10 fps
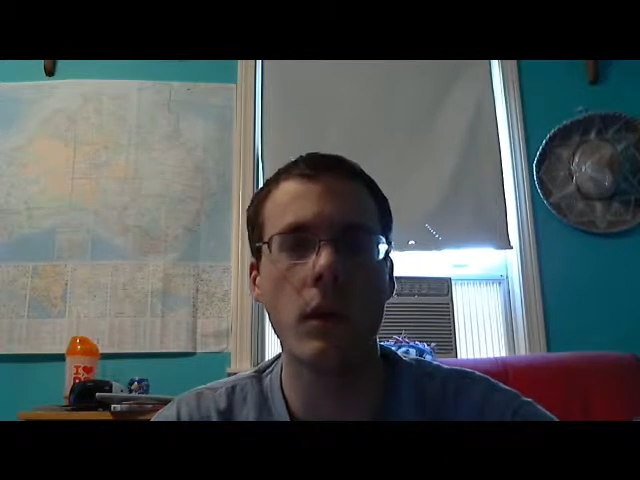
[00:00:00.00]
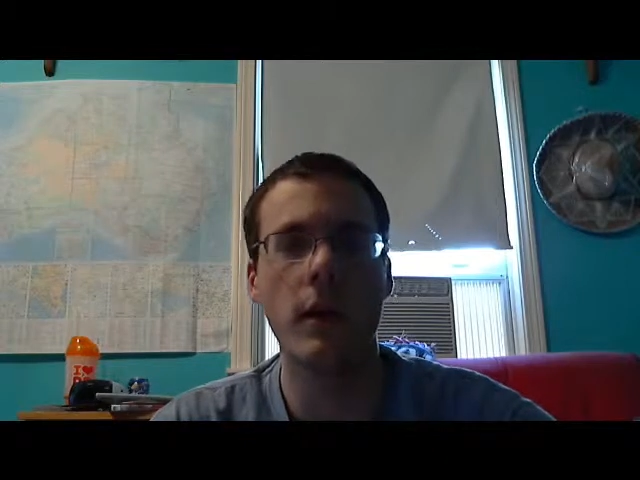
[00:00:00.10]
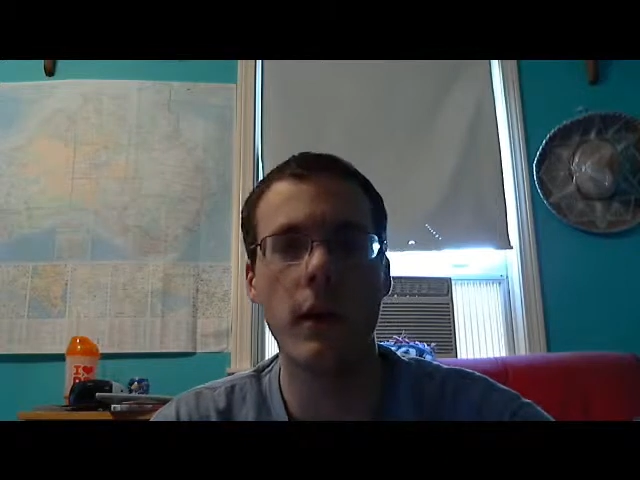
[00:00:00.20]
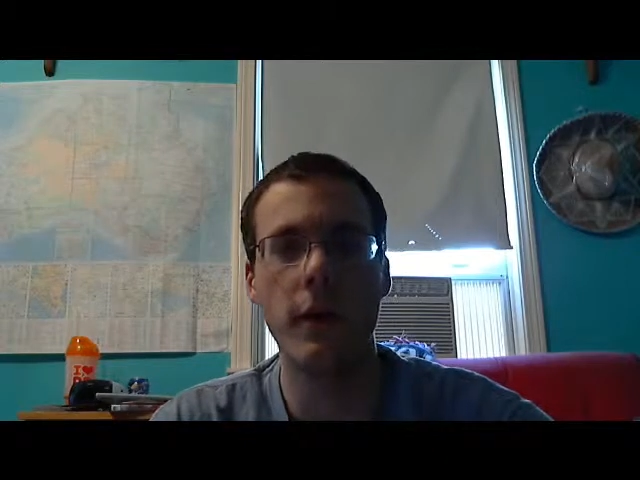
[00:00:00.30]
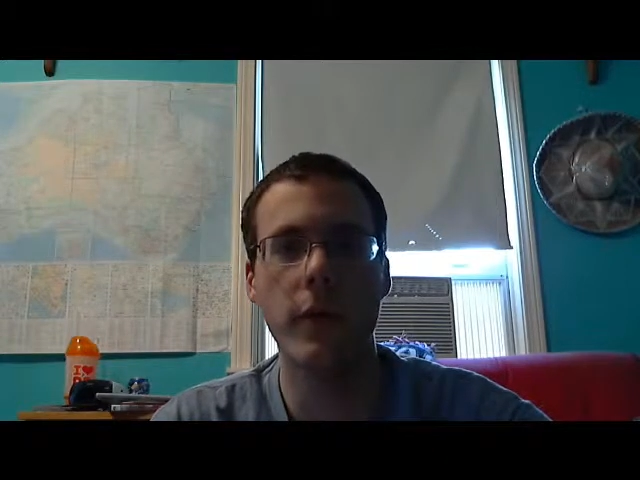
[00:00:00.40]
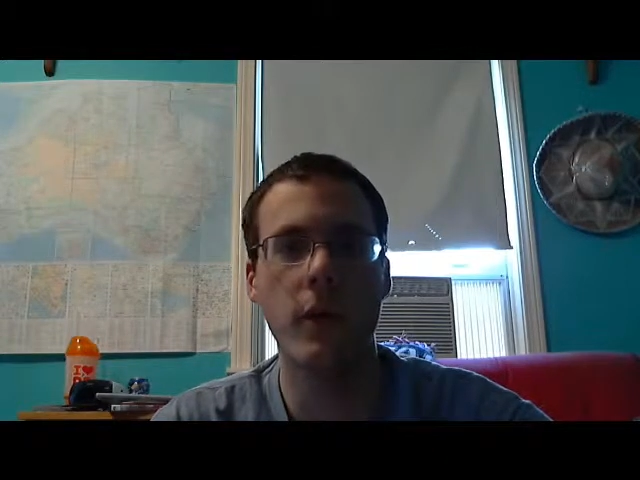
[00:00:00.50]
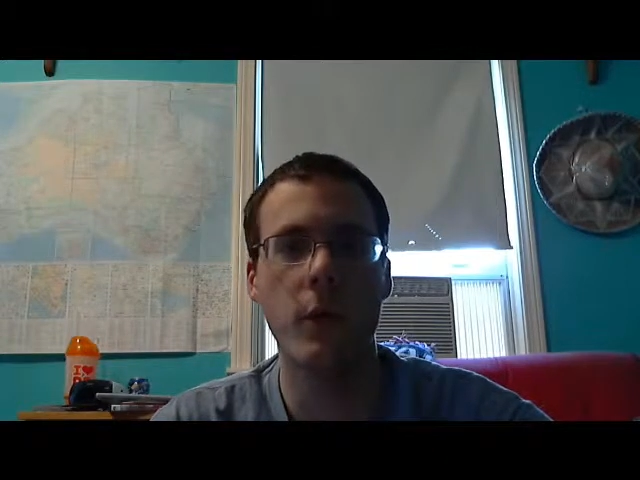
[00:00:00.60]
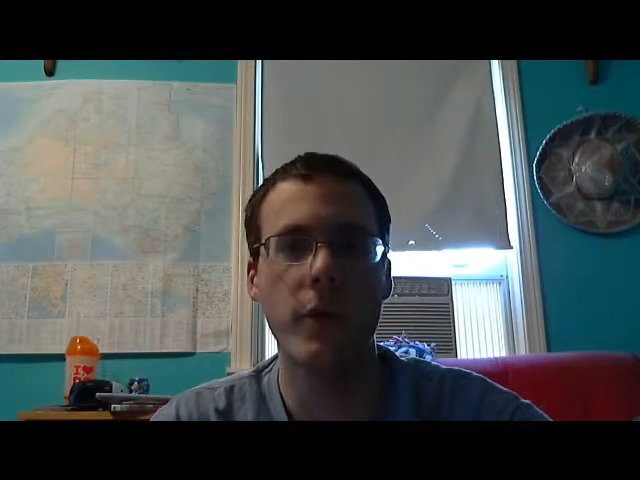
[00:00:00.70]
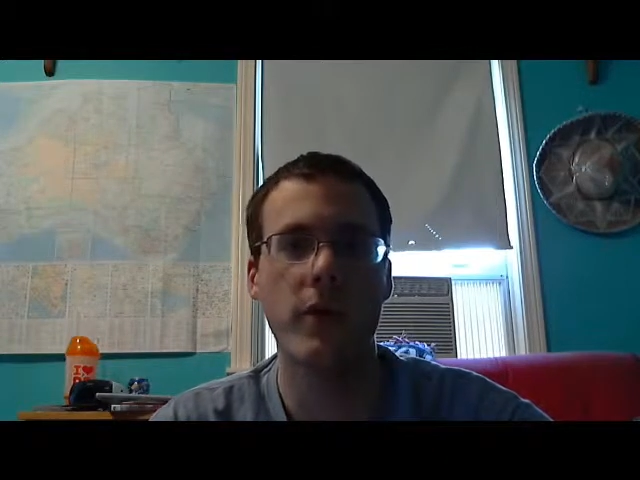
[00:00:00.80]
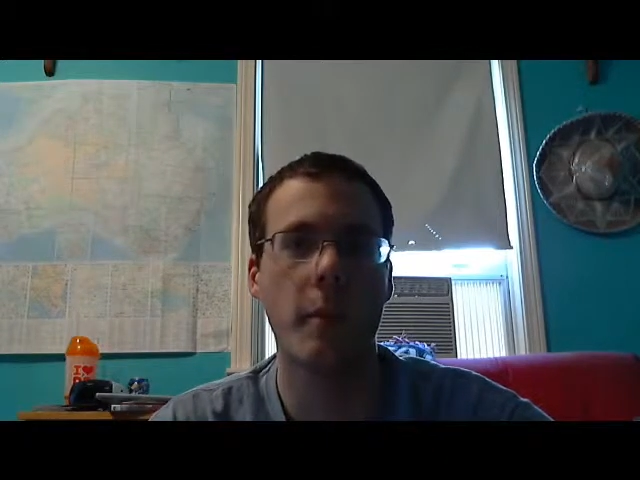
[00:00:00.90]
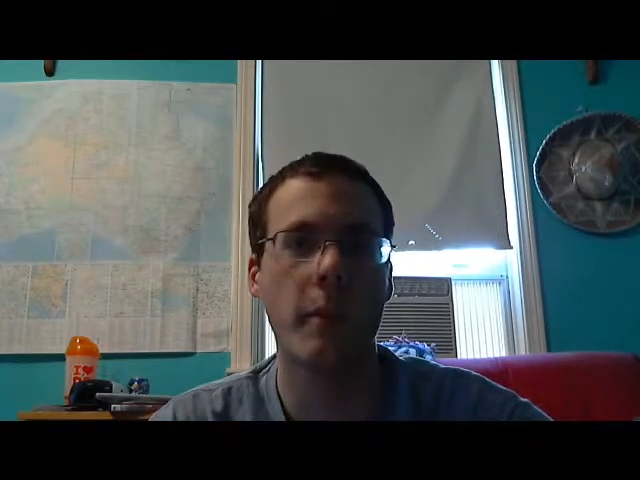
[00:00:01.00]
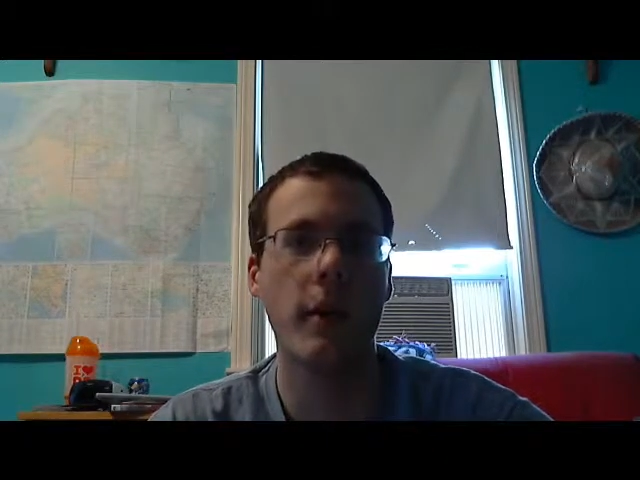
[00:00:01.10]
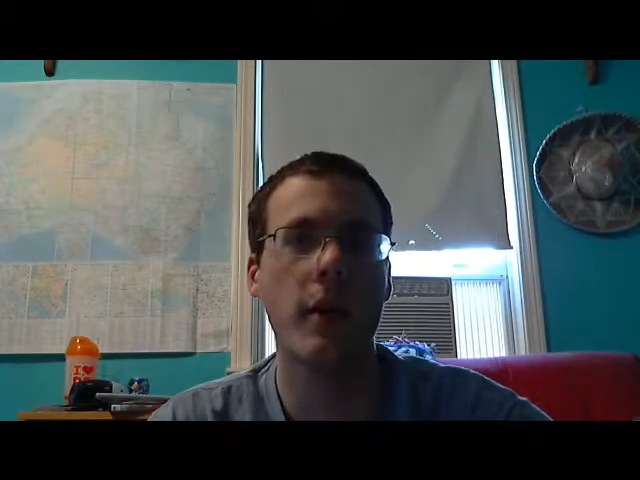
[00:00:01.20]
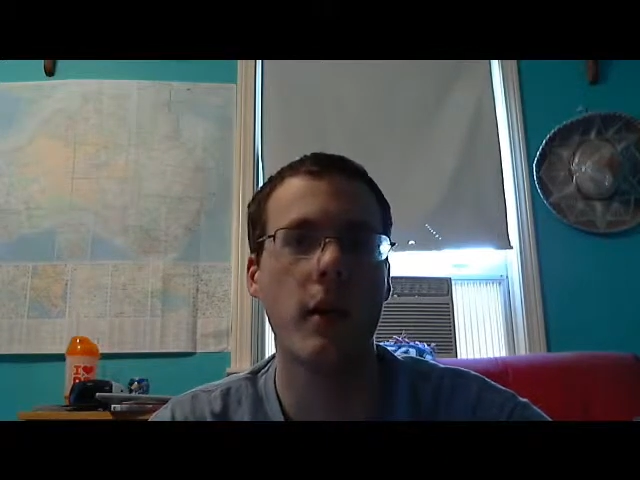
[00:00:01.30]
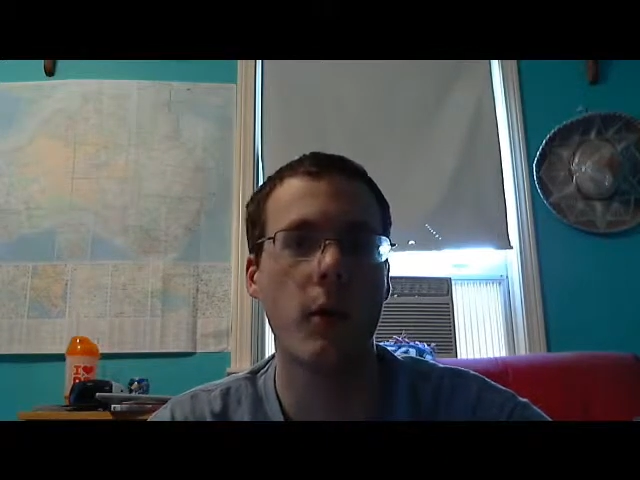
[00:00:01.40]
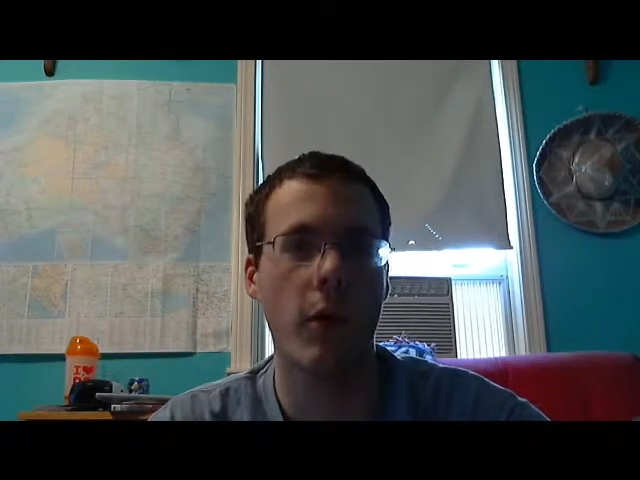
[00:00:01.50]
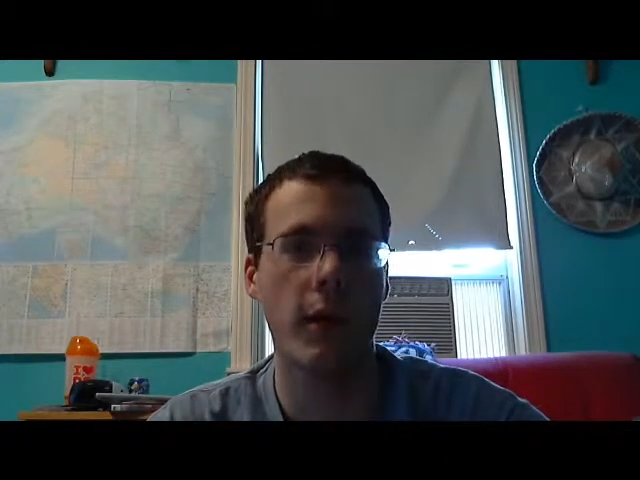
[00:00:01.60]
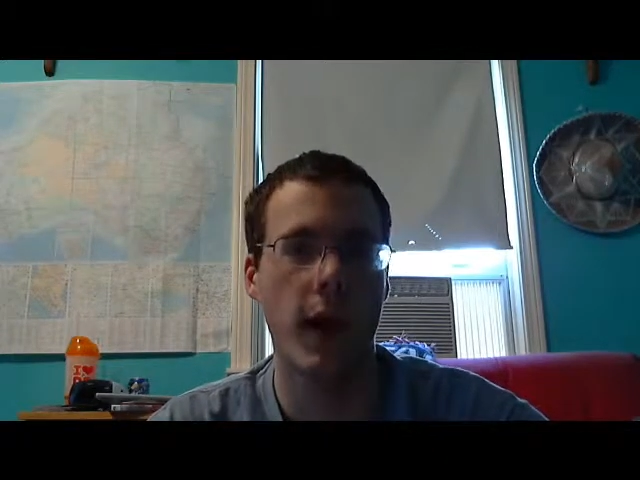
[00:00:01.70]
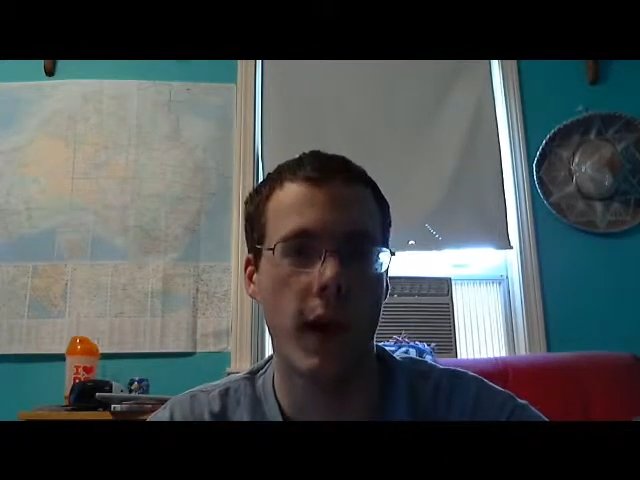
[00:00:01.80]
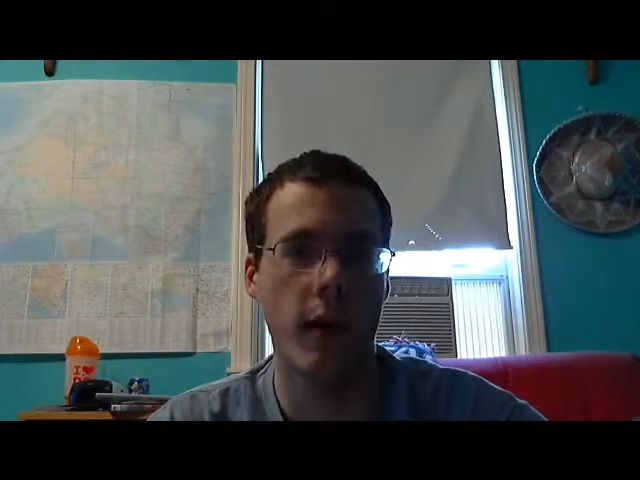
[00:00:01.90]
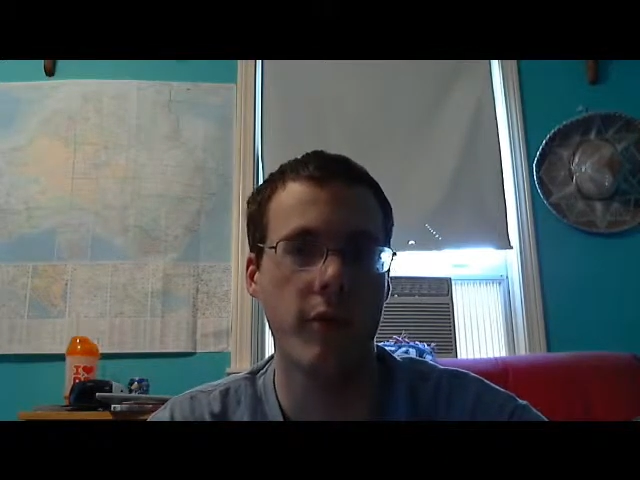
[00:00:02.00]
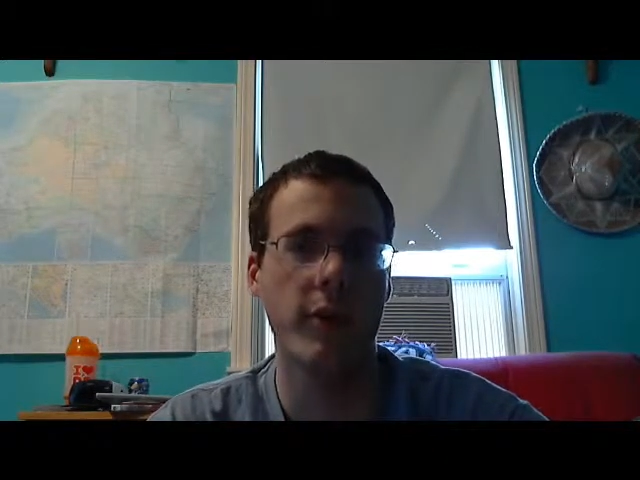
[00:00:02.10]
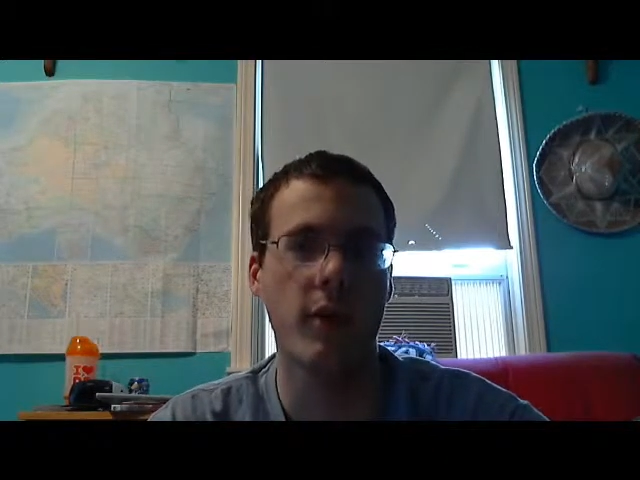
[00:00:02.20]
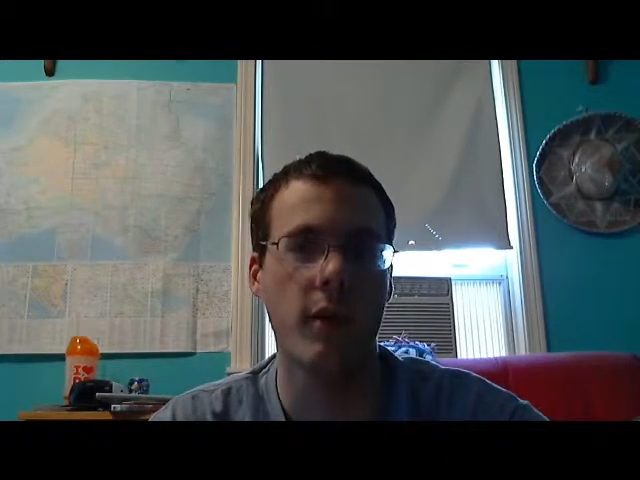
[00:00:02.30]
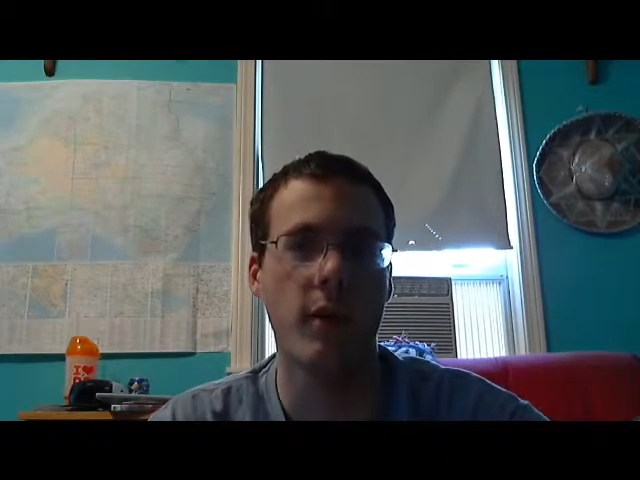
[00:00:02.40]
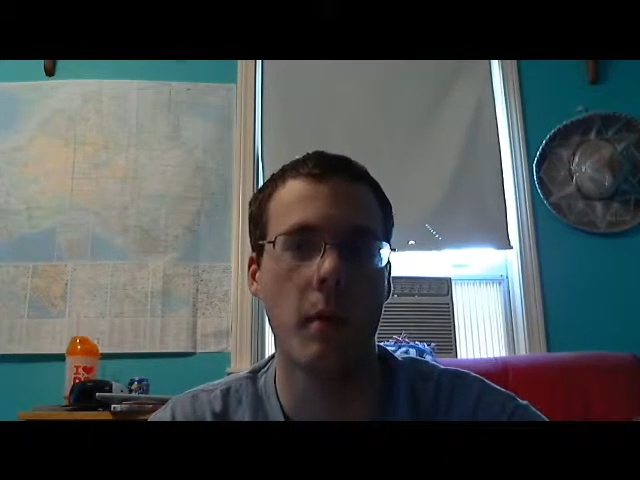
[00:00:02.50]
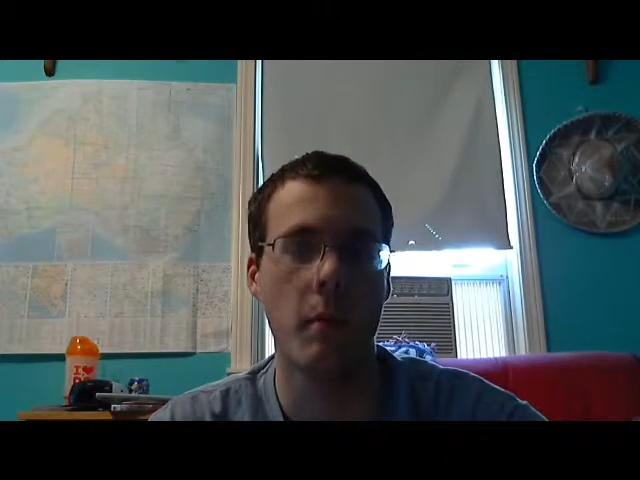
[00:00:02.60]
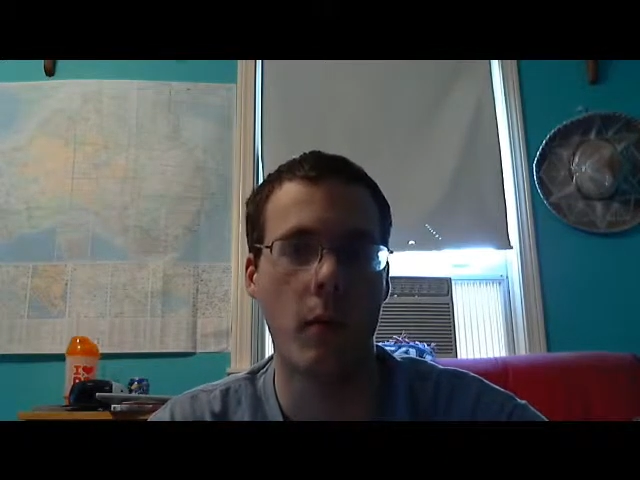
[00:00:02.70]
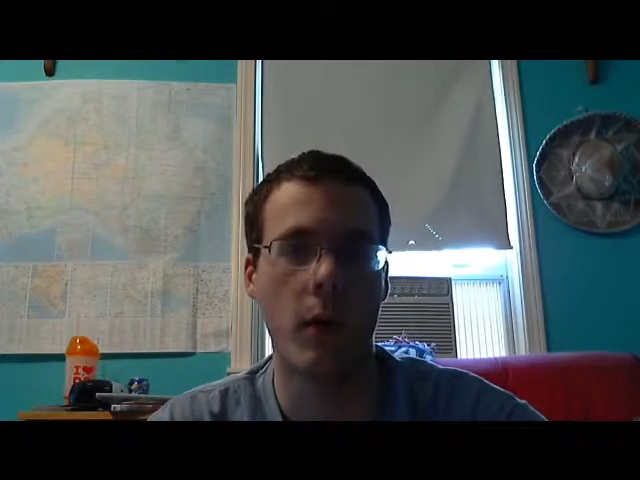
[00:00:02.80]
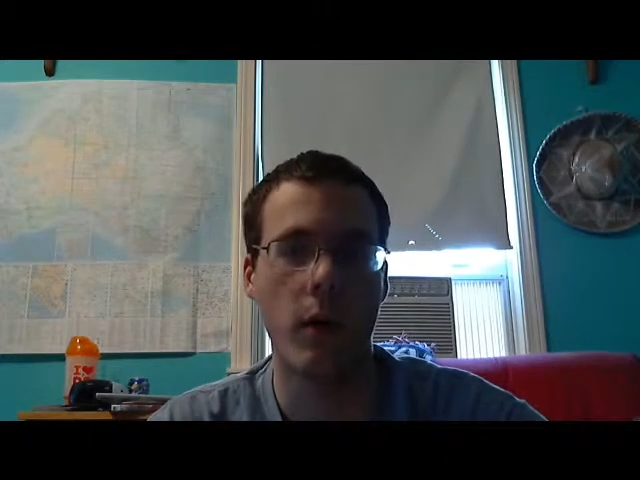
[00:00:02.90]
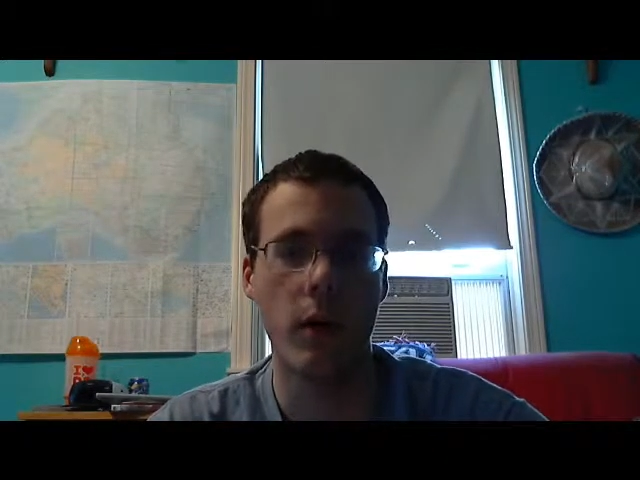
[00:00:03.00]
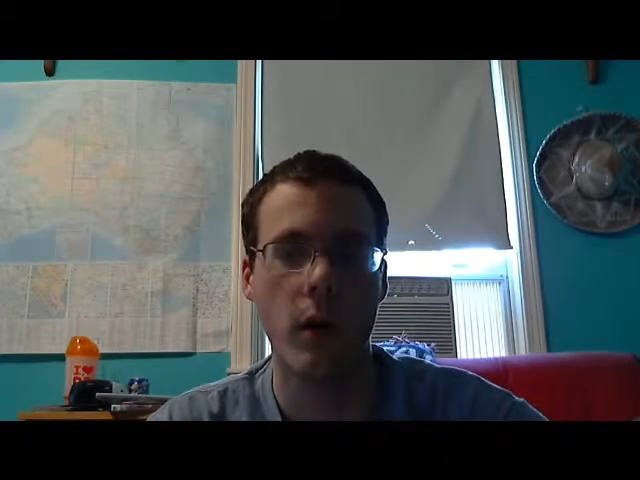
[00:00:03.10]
give you something you already have, just a little bit more.